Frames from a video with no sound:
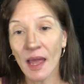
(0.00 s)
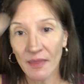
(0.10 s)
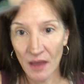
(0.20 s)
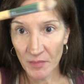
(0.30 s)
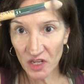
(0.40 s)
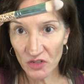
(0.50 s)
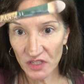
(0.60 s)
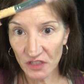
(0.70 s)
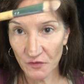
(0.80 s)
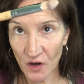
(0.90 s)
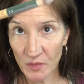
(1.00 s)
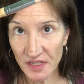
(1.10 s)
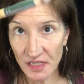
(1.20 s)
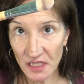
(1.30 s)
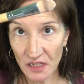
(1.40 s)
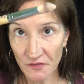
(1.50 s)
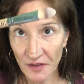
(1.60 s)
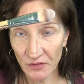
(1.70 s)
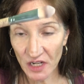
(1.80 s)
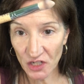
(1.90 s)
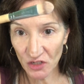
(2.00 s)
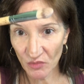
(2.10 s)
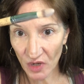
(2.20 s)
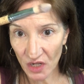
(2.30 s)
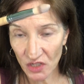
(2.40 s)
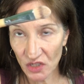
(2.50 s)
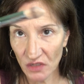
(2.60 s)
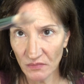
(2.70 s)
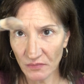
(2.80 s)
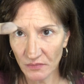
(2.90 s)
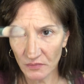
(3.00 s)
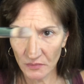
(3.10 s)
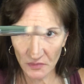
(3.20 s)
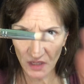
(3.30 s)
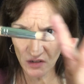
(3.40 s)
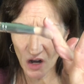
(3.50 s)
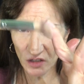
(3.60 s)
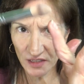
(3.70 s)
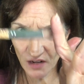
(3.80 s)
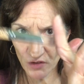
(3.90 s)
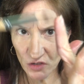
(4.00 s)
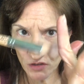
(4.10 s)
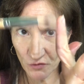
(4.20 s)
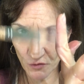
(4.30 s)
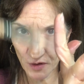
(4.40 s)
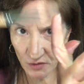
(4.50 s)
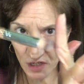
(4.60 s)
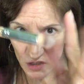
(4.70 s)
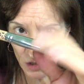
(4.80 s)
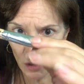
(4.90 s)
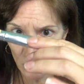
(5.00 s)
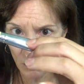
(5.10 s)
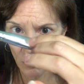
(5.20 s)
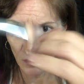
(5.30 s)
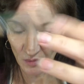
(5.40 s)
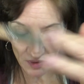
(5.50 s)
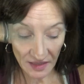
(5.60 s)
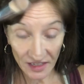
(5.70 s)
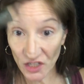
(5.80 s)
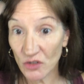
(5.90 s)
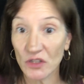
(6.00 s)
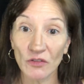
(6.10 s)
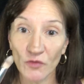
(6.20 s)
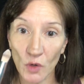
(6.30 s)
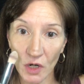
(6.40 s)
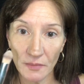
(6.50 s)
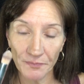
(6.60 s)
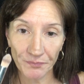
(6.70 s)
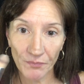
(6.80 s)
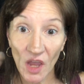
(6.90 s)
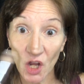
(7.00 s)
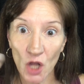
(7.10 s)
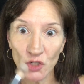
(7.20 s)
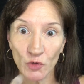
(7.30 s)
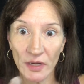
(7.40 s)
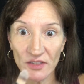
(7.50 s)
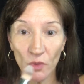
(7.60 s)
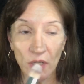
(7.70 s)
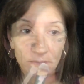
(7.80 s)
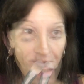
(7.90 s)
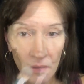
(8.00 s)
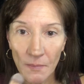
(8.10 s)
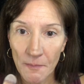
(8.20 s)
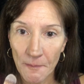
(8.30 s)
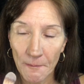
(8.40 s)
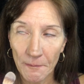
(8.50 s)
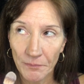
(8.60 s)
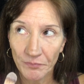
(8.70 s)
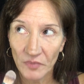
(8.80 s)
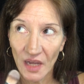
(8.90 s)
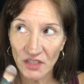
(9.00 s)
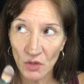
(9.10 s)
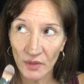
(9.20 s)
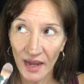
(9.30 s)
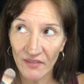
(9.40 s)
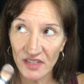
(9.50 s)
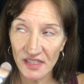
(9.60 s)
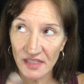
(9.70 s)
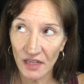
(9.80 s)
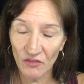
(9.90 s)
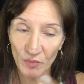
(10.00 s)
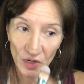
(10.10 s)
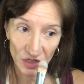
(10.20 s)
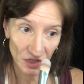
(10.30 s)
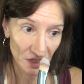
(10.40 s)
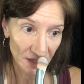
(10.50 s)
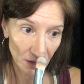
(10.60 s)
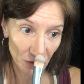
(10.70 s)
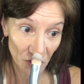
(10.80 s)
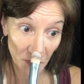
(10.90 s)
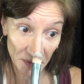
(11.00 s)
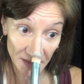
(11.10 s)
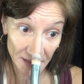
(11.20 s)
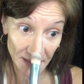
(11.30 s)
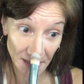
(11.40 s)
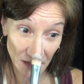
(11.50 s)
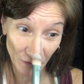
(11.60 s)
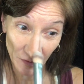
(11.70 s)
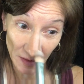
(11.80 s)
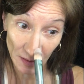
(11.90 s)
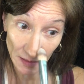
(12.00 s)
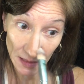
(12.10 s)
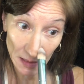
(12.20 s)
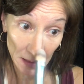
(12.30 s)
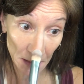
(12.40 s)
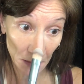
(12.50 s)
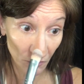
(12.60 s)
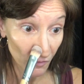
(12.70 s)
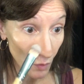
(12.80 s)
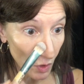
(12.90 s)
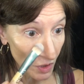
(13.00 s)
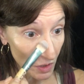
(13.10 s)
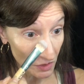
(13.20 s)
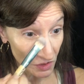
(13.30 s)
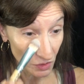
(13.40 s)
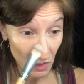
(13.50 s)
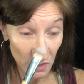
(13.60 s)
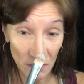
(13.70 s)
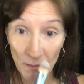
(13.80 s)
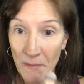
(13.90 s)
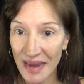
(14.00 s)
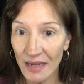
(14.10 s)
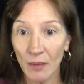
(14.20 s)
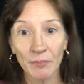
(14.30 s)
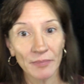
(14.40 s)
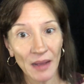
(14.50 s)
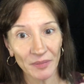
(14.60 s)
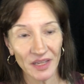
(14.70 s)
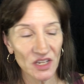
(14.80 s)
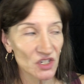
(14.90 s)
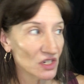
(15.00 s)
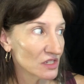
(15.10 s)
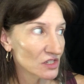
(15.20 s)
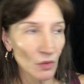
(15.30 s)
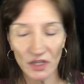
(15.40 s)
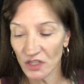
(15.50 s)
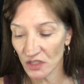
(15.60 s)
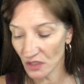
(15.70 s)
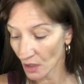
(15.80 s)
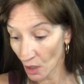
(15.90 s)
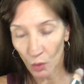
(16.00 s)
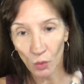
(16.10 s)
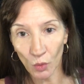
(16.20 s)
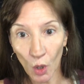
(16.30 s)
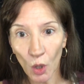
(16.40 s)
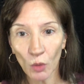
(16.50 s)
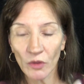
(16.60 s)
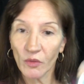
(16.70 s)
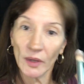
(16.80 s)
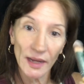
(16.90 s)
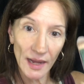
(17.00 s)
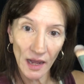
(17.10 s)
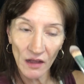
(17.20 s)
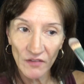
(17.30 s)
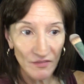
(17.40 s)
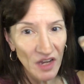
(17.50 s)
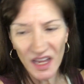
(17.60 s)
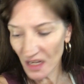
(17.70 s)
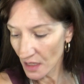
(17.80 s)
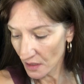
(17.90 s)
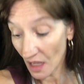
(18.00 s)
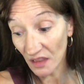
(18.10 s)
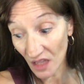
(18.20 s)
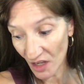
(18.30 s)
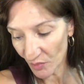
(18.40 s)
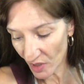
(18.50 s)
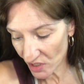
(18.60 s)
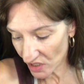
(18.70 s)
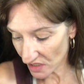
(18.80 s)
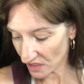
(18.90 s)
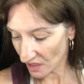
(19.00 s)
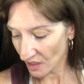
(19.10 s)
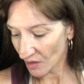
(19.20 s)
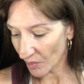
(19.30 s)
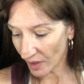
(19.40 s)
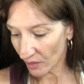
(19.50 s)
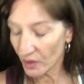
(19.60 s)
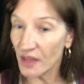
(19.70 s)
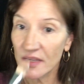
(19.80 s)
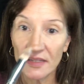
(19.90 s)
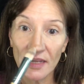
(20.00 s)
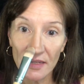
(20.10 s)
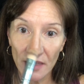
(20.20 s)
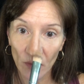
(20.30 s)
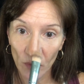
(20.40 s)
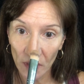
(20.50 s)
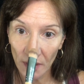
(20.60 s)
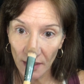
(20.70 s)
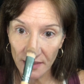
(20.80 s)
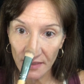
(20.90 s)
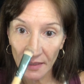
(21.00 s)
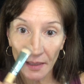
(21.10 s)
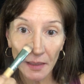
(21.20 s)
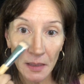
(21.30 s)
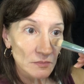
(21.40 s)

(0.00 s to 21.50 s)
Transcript: I'm going to use this Pharmacy foundation brush. I hardly ever use it for foundation, but I like to use it for contouring as well. I don't have a set of brushes that are specifically for certain makeup applications, so I just roll with what I have. I've got a lot of brushes, but one of these days I'd really like to get